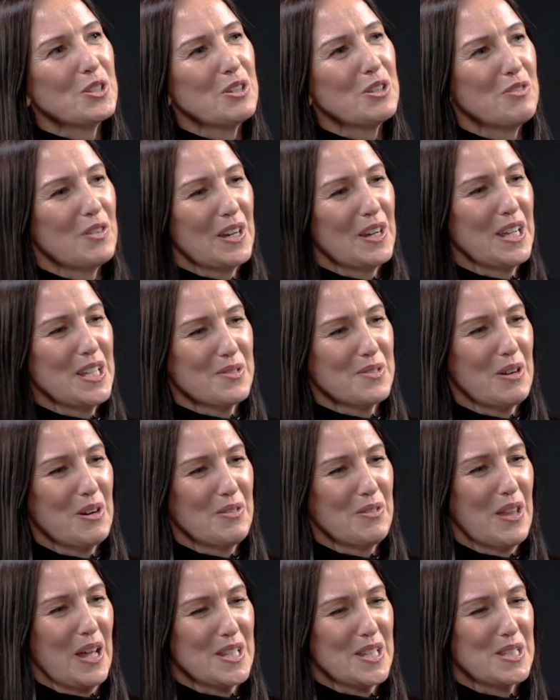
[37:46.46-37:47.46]
was really funny as
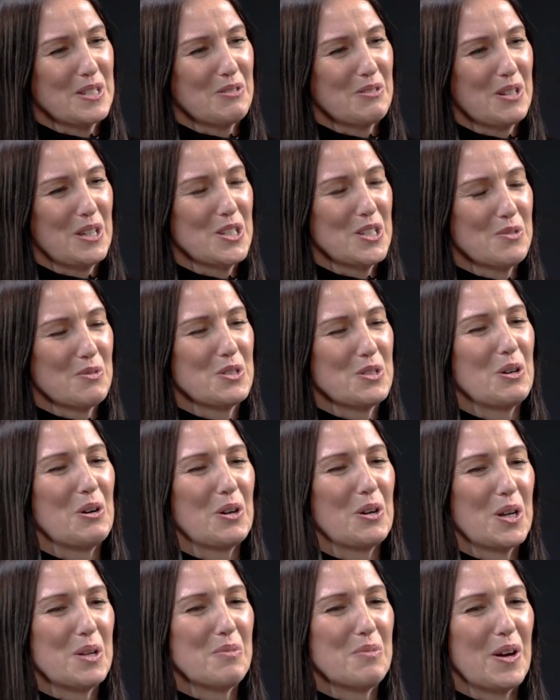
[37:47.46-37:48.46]
well in that story is you were
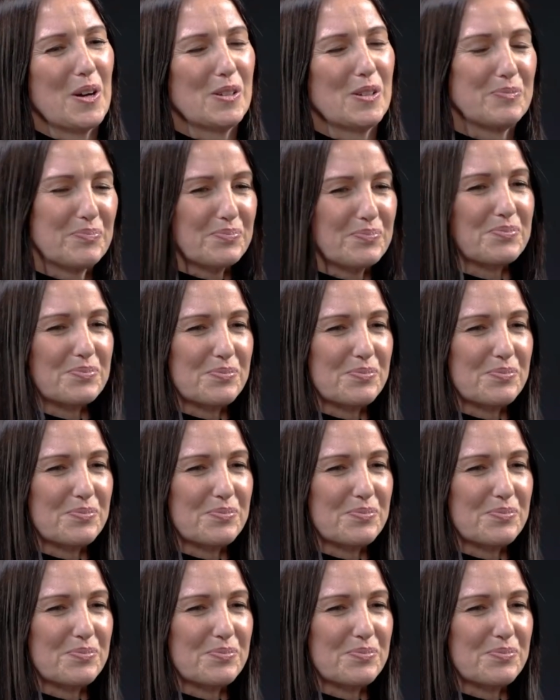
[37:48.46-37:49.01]
talking about